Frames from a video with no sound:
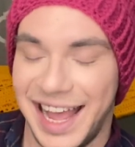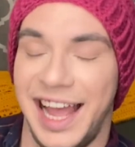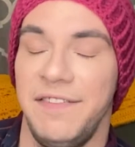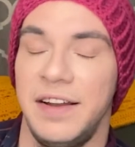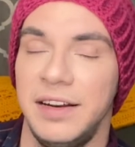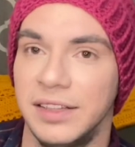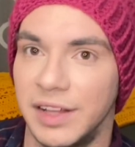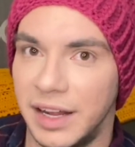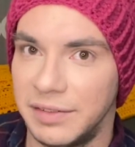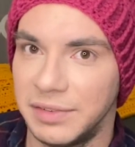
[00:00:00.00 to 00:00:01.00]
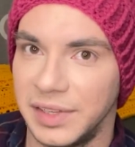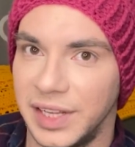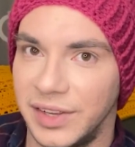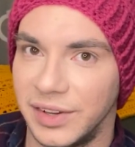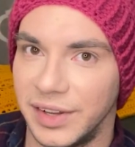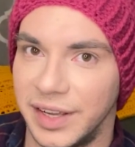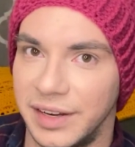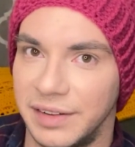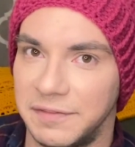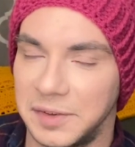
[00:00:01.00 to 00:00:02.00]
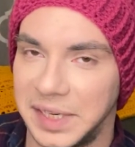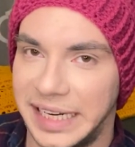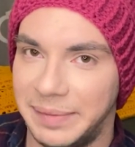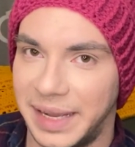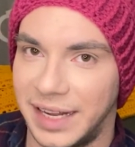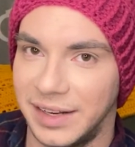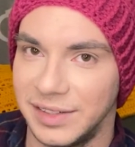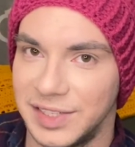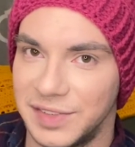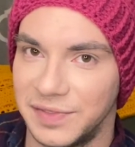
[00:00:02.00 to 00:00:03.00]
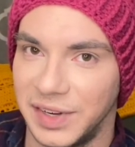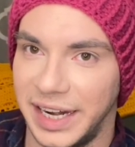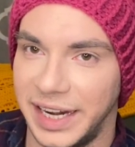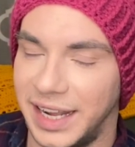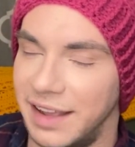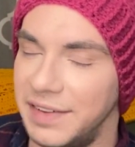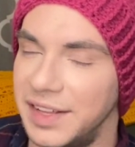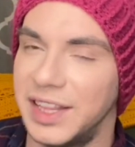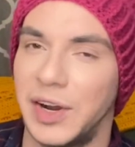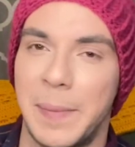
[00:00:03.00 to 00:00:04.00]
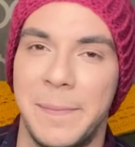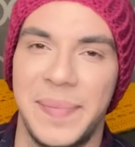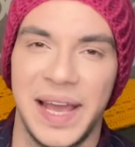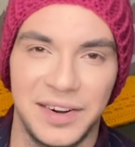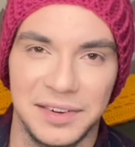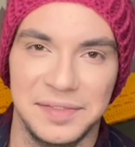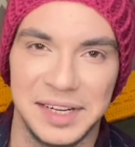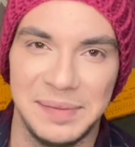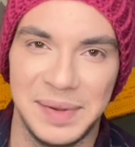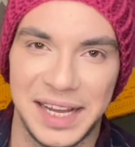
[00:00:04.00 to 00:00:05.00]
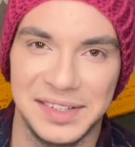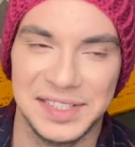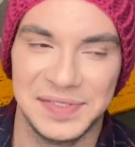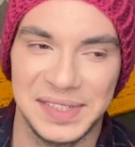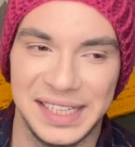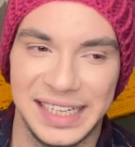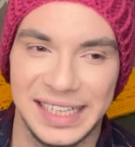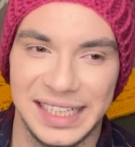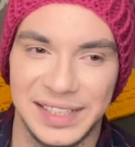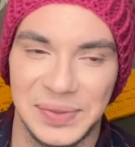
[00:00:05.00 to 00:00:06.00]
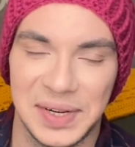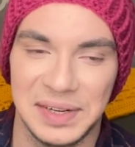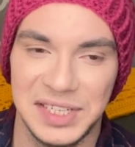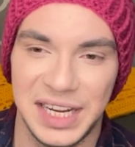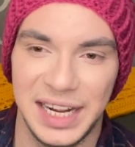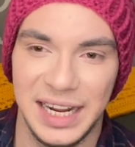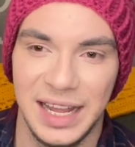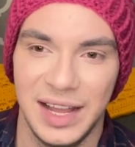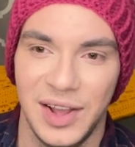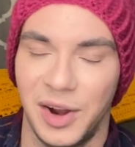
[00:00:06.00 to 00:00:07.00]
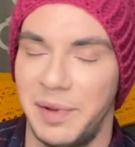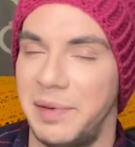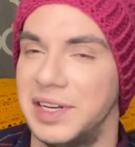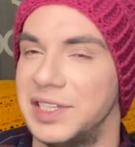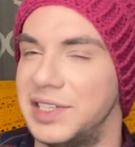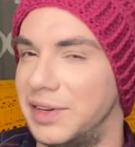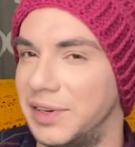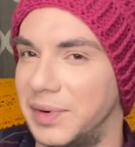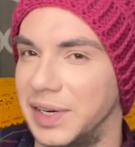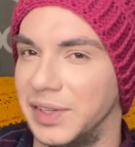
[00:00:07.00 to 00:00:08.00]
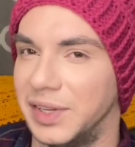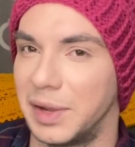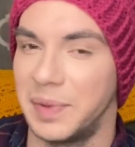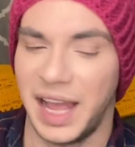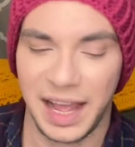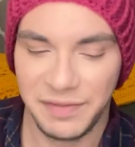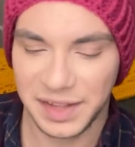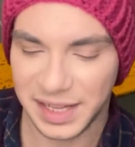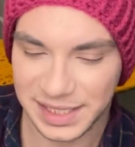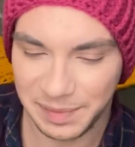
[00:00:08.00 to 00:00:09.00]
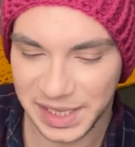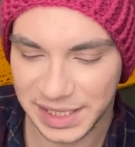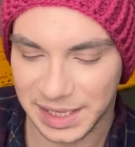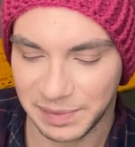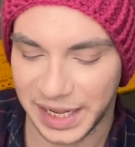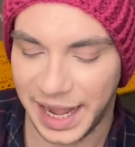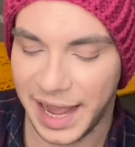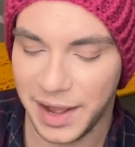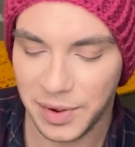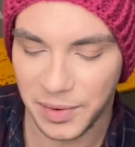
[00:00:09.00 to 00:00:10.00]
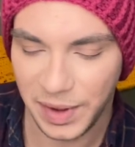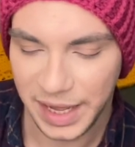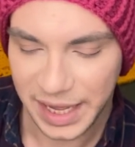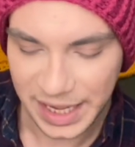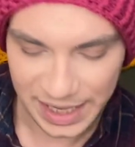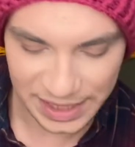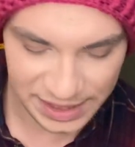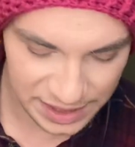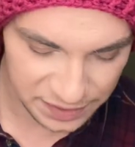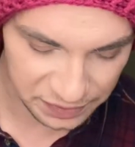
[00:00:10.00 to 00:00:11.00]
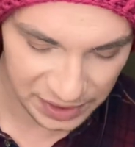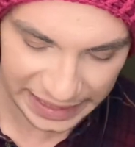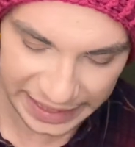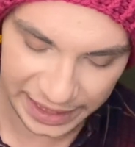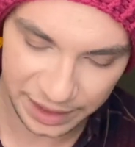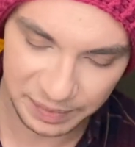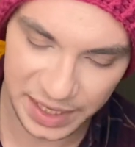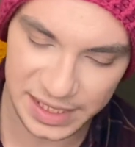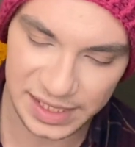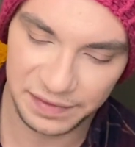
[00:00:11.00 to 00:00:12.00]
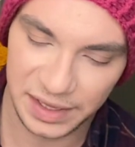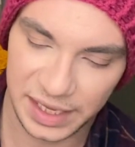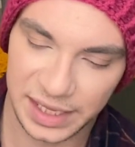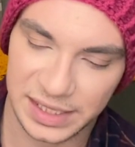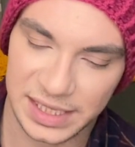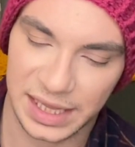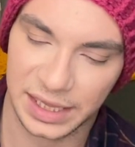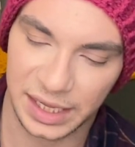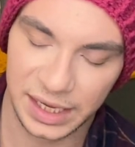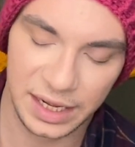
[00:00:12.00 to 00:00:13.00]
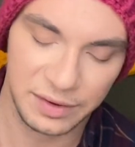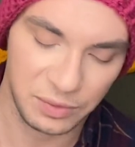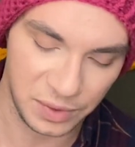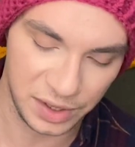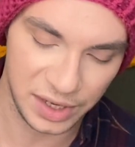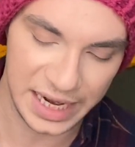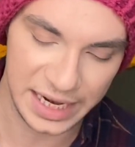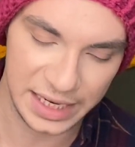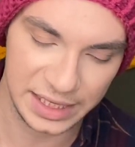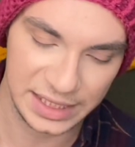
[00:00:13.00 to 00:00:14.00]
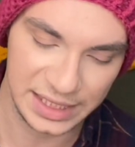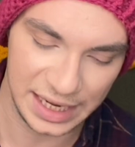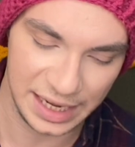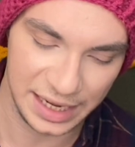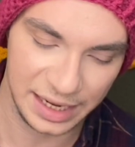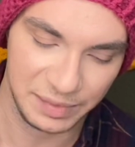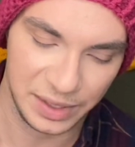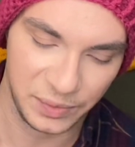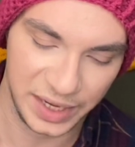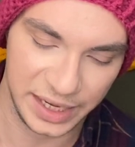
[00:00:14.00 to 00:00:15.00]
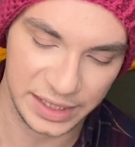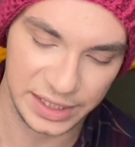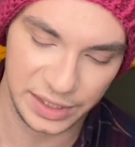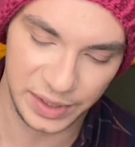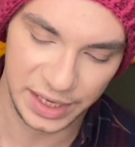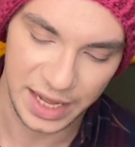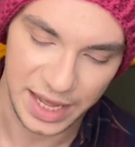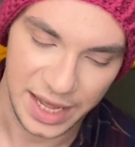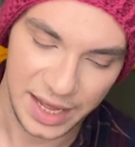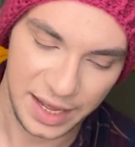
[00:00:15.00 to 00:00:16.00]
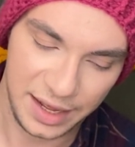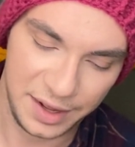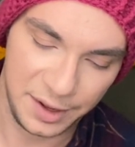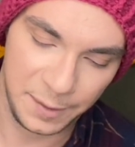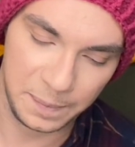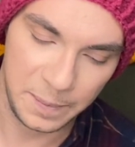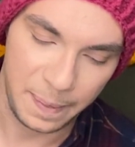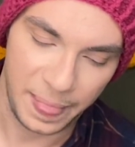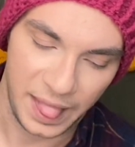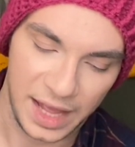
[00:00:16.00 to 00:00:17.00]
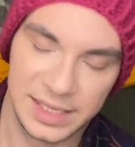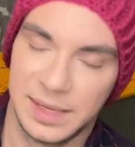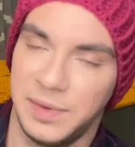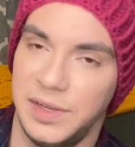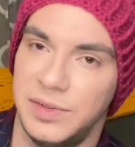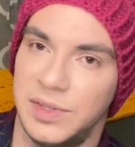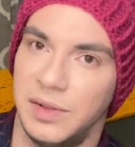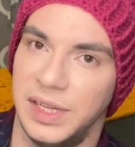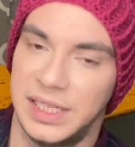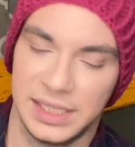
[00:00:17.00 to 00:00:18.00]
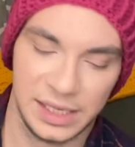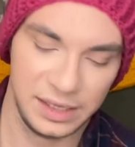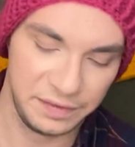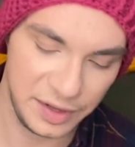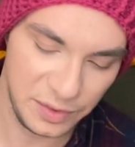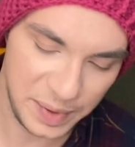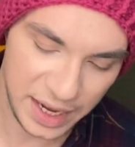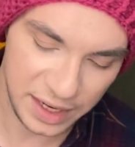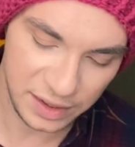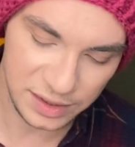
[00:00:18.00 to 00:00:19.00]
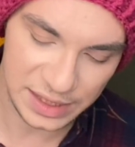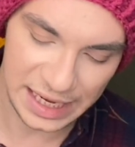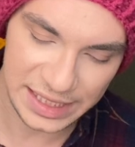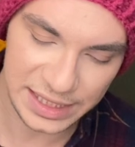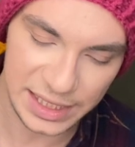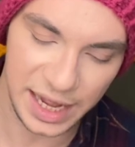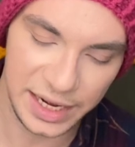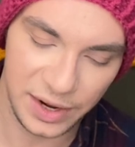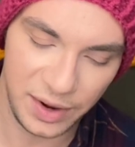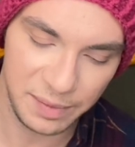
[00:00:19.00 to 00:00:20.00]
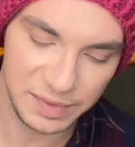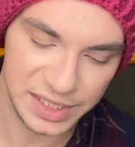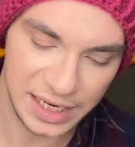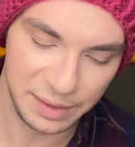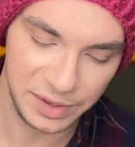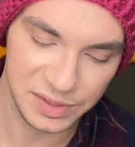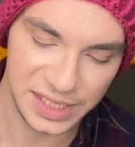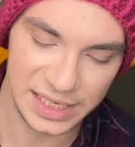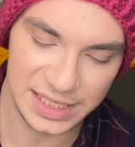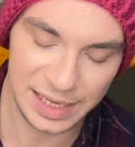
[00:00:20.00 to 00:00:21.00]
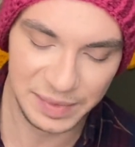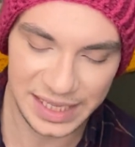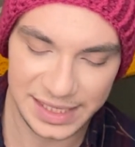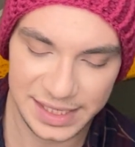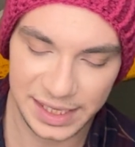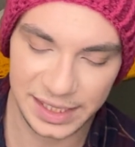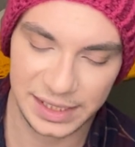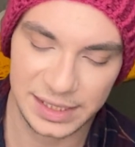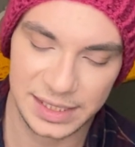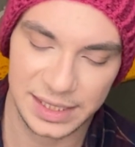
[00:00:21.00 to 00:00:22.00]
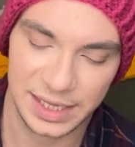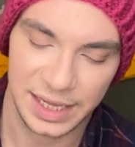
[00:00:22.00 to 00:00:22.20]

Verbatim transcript: I found a lot of really good free patterns for knitting. I feel like there are better free patterns for knitting than crochet, or maybe I just don't know where to look. But I feel like some of these, I'm like, how is this free? Because I feel like it's a lot of work and time that went into it. Um, as someone who's only designed a few patterns, I just, I know how much time goes into some of these things.